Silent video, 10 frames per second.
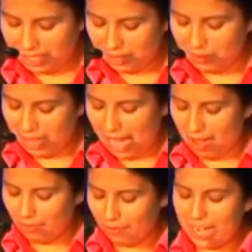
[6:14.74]
to
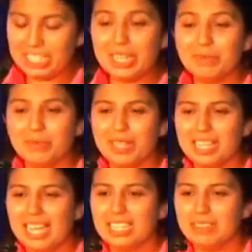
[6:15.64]
have friendships
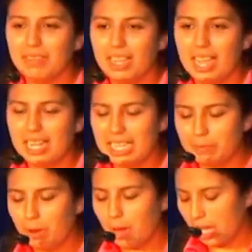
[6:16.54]
with kids in
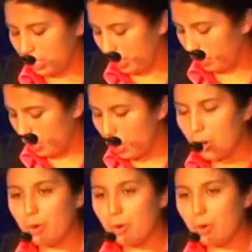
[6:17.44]
East Palo Alto